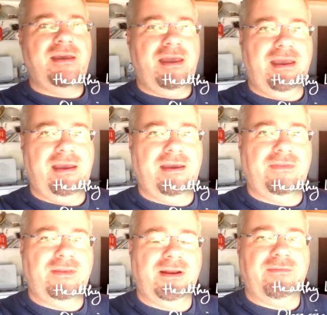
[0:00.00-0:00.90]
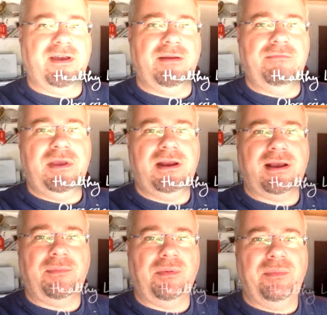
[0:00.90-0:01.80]
And then I've got to meet a
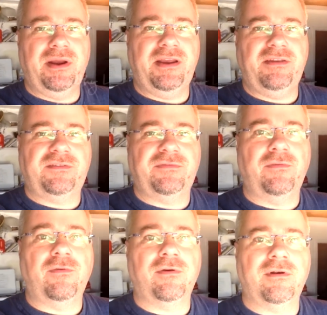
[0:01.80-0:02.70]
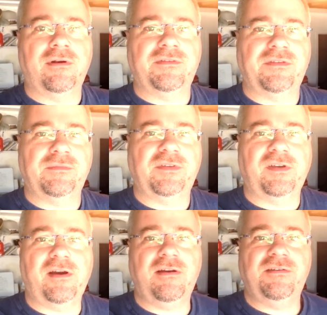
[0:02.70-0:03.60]
couple buddies for some
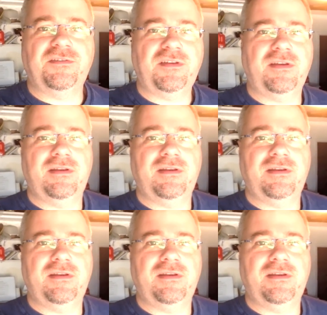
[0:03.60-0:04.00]
cigars